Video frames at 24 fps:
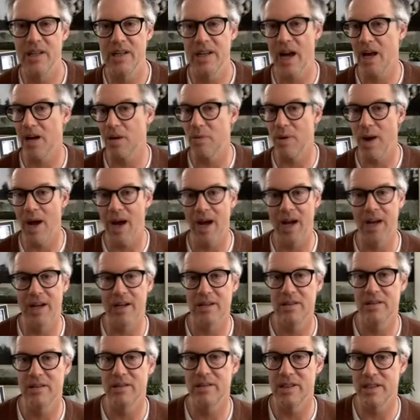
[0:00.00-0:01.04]
and how to ride
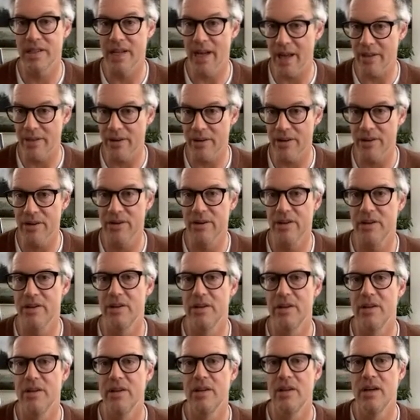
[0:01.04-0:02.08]
together.
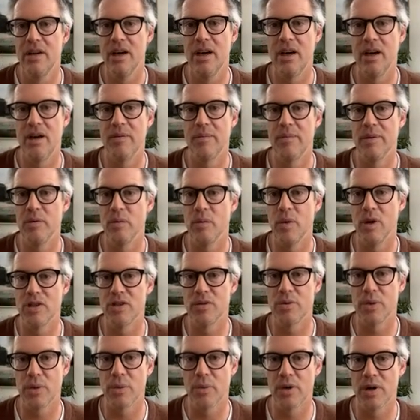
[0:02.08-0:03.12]
And once
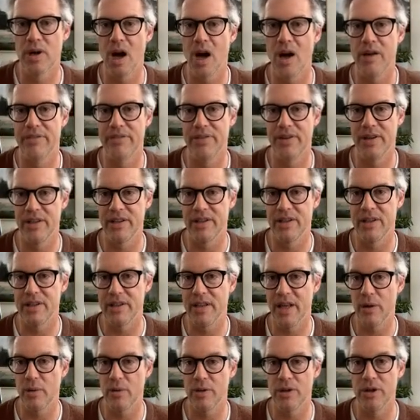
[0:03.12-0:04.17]
we were confident that
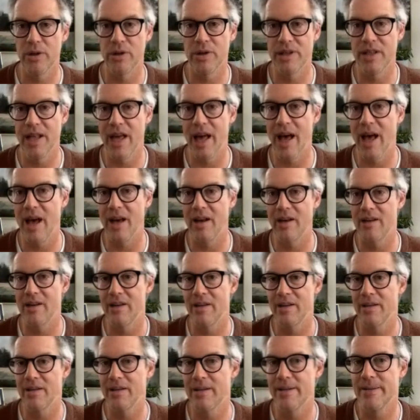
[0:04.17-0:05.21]
they were doing that,
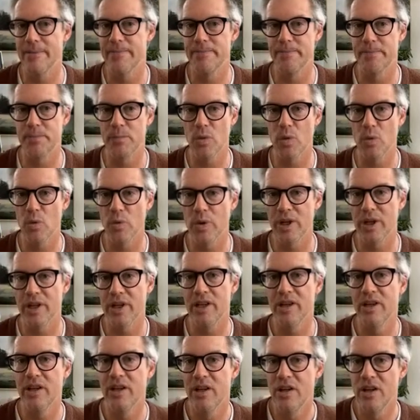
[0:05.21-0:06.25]

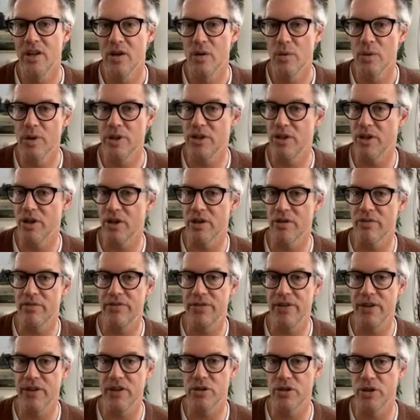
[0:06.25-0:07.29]
we took
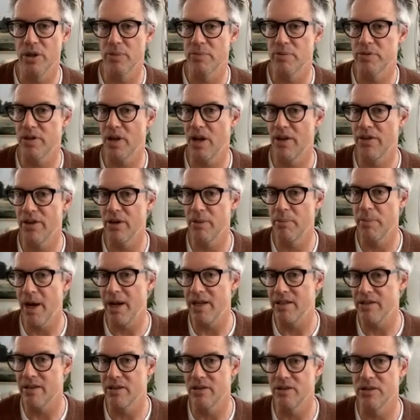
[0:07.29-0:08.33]
field trips on their
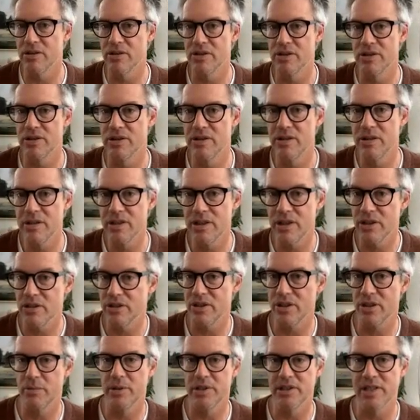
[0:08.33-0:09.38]
bicycles,
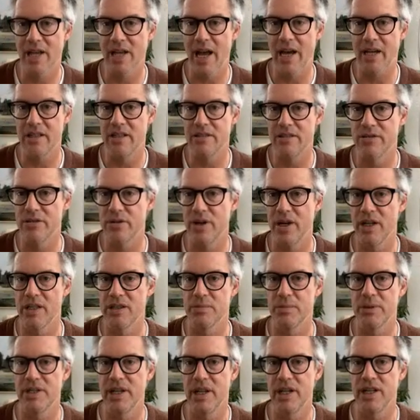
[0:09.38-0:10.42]
using them as active
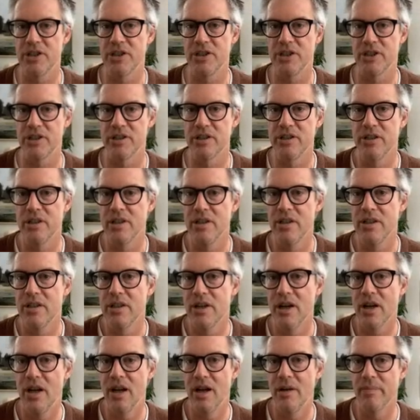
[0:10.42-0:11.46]
transportation
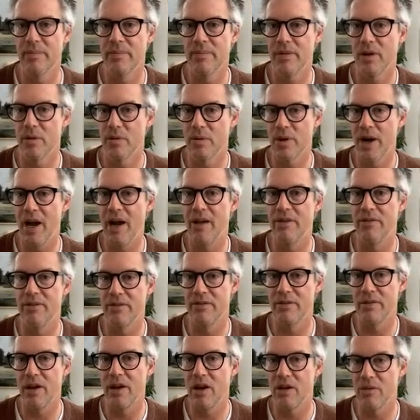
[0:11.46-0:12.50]
around
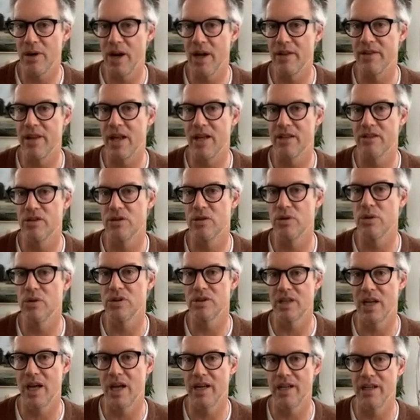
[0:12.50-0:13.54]
that school
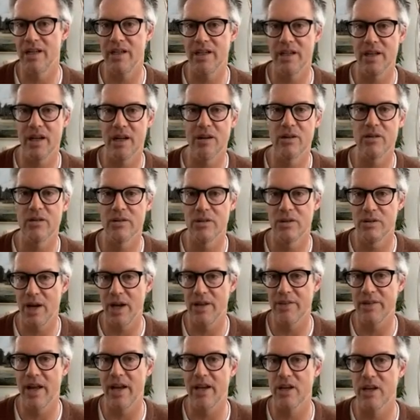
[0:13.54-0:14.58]
site, you know,
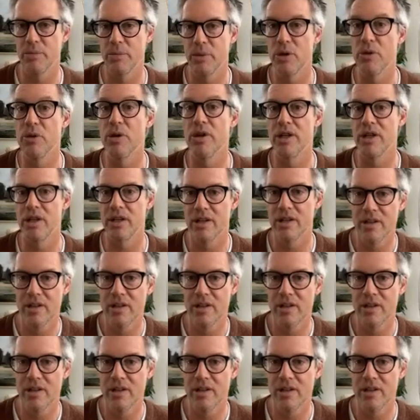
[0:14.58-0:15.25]
around that community.